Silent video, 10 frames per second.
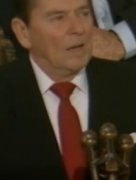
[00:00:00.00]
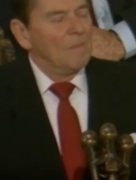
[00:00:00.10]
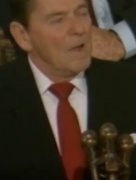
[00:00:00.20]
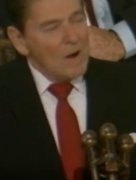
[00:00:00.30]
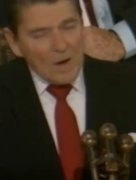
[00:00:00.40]

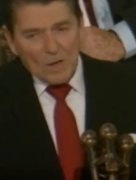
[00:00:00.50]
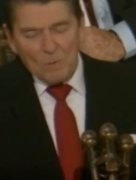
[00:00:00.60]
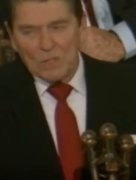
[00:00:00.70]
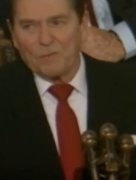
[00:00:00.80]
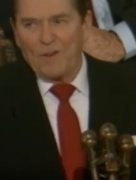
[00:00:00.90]
America
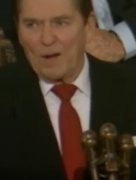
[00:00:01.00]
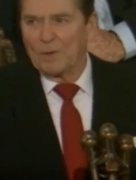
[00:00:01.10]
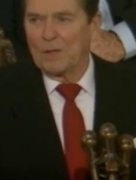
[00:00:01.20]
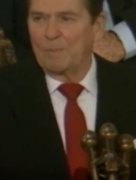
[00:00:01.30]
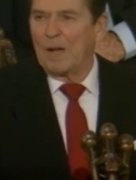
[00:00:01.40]
was
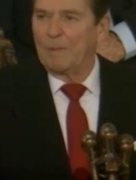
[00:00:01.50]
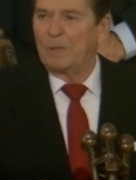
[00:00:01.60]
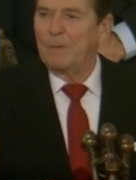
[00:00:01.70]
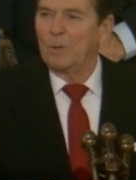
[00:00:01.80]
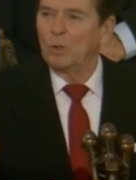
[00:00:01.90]
founded by
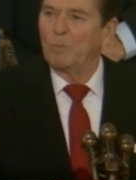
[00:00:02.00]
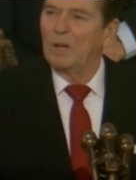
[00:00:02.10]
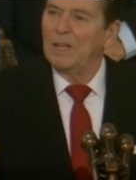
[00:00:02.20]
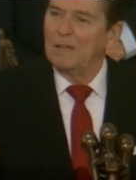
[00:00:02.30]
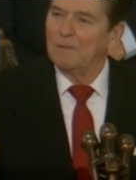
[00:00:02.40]
people who
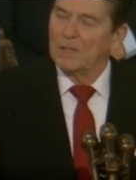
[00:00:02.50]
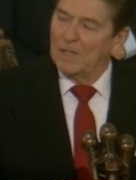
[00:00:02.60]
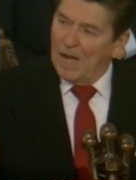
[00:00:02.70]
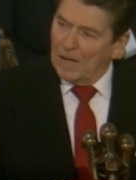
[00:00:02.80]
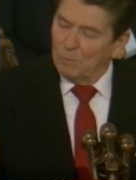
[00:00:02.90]
believed that
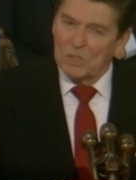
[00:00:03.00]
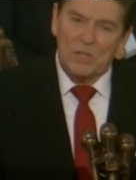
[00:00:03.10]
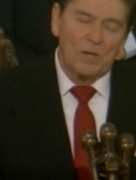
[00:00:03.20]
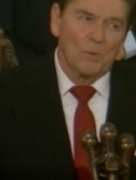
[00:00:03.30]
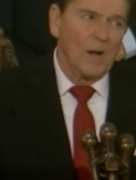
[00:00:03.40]
God
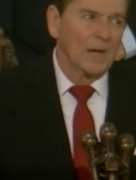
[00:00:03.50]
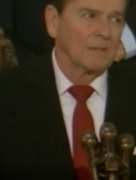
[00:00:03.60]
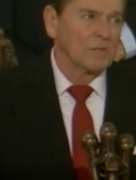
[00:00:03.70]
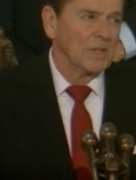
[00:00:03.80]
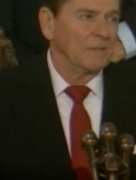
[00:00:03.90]
was their
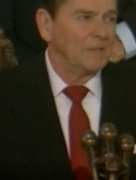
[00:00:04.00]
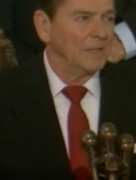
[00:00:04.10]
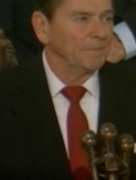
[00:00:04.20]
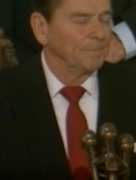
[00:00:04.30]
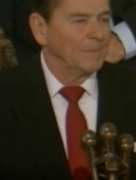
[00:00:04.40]
rock of
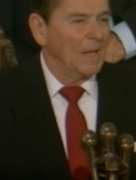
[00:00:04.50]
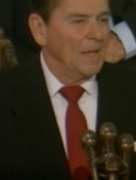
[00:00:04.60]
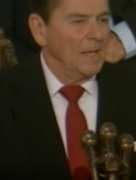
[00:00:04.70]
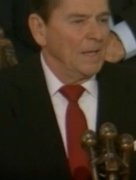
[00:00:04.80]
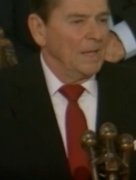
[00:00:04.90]
safety.
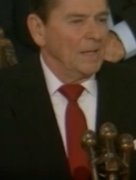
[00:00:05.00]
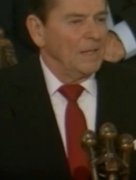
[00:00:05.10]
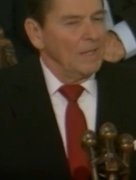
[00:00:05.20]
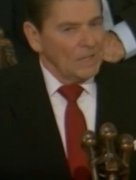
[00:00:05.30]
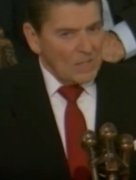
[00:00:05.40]

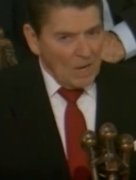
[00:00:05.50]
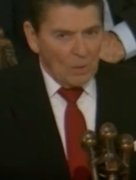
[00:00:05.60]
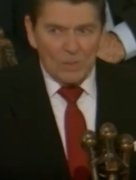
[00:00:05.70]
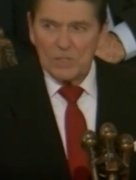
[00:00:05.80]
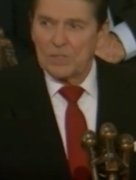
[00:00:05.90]
He is
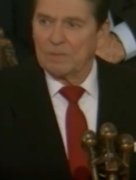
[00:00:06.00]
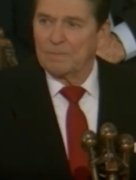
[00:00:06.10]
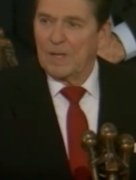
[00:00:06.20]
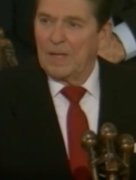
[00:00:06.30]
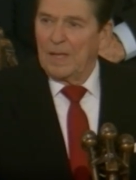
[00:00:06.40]
ours.
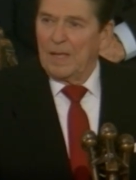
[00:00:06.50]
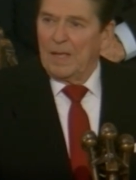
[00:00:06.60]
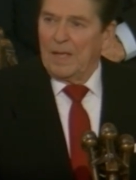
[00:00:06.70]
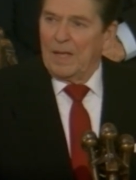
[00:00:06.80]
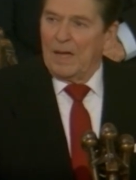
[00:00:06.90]

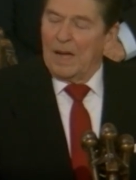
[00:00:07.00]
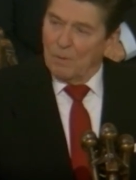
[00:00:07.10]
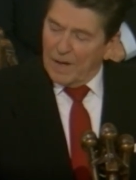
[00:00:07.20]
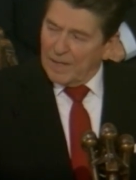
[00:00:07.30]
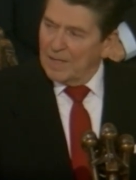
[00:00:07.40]
I
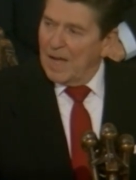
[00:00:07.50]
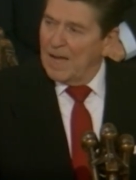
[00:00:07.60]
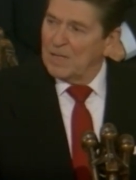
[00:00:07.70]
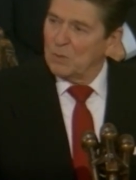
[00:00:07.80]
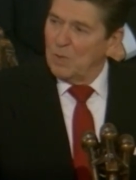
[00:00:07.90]

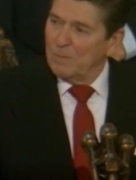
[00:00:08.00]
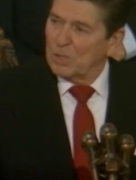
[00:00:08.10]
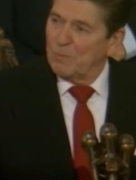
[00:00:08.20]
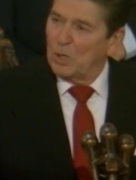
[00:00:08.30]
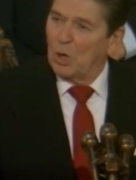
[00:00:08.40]
recognize we
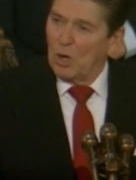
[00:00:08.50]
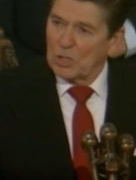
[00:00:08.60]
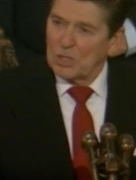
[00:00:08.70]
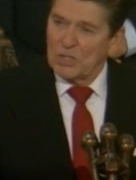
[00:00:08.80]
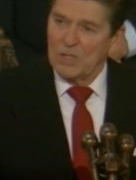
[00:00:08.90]
must be
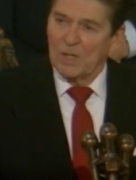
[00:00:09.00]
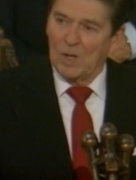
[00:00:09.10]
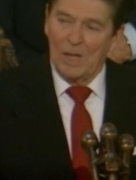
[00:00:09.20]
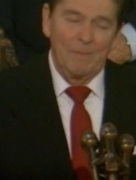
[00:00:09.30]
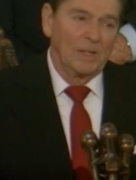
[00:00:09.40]
cautious in
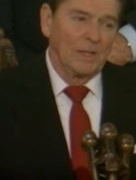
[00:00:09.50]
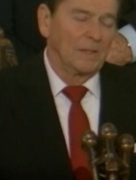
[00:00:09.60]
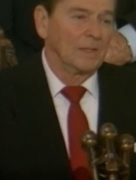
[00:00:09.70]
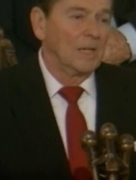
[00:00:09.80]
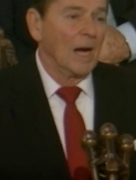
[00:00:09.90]
claiming
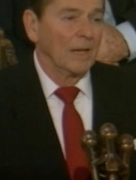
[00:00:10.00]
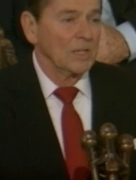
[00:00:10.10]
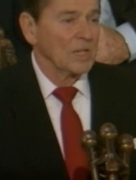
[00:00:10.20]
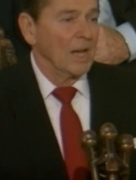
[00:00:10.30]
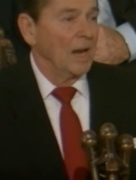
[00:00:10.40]
that God
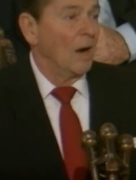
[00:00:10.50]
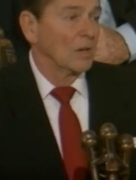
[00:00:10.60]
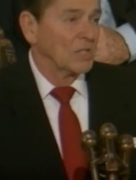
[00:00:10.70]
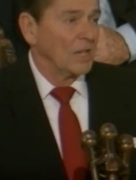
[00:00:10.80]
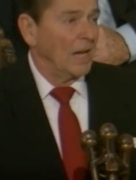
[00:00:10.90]
is on
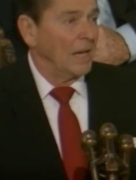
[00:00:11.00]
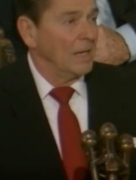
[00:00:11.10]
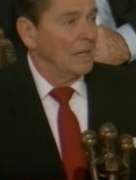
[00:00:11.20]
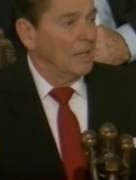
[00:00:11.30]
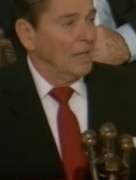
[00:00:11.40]
our
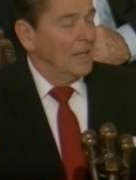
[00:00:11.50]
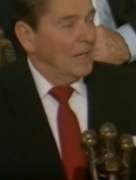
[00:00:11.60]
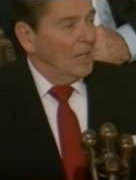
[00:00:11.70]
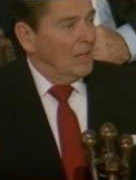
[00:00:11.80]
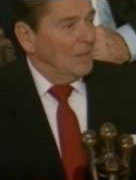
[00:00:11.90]
side,
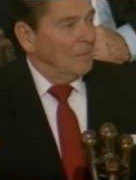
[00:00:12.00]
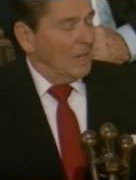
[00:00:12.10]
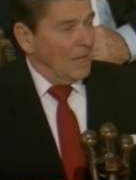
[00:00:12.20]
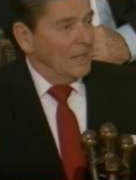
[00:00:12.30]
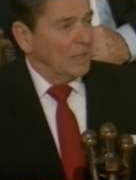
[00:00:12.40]

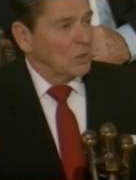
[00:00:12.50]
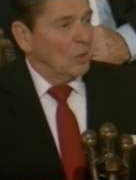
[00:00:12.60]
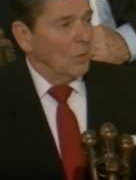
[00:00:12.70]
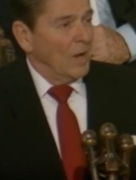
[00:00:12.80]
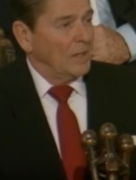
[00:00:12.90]
but I think it's
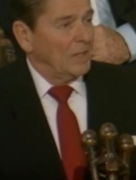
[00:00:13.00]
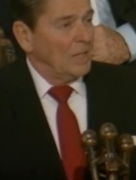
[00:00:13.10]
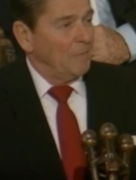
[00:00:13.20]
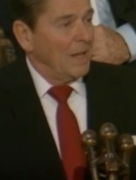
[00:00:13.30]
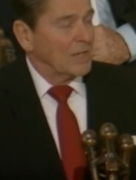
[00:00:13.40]
all right to
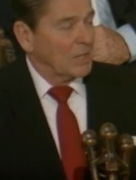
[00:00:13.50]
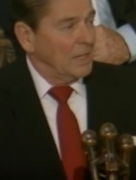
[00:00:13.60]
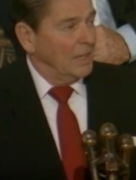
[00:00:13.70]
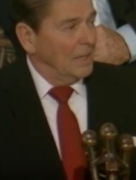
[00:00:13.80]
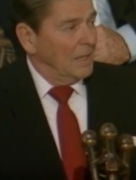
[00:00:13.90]
keep
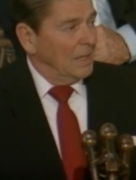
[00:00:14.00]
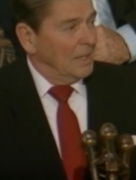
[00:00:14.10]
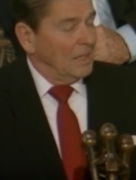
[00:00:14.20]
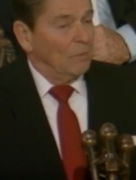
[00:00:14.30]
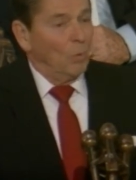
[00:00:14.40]
asking
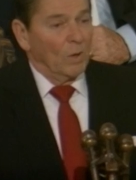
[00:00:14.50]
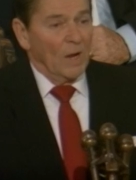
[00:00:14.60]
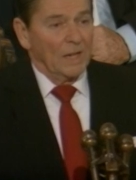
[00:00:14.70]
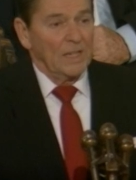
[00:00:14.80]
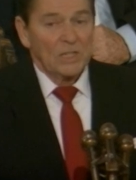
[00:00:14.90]
if we're
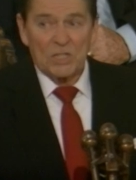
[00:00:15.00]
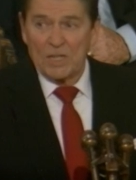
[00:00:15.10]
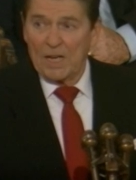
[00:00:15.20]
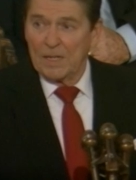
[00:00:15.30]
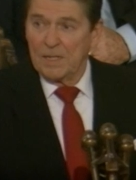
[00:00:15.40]
on His
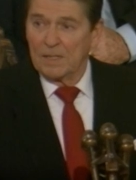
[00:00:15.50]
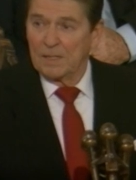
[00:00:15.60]
side.